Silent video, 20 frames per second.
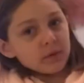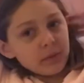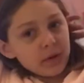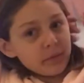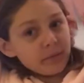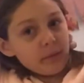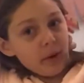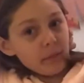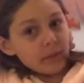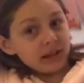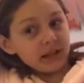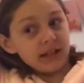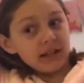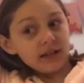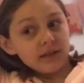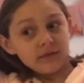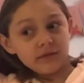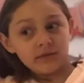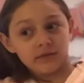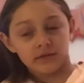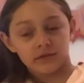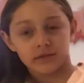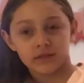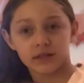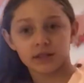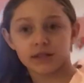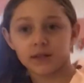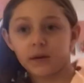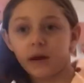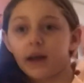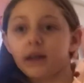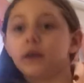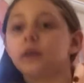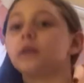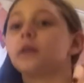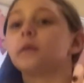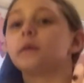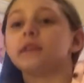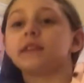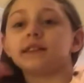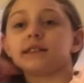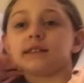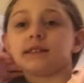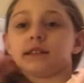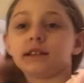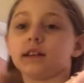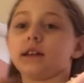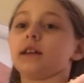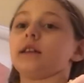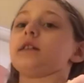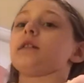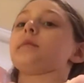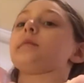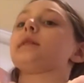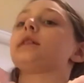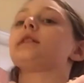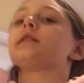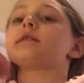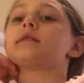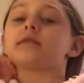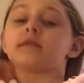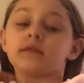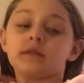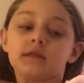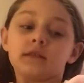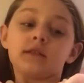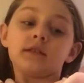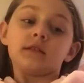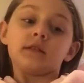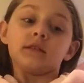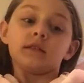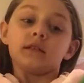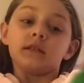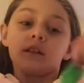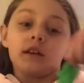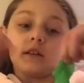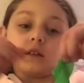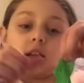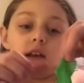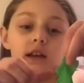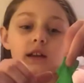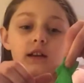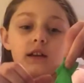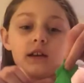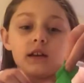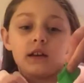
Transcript: be bubbly, so I don't know what this is gonna do, but okay.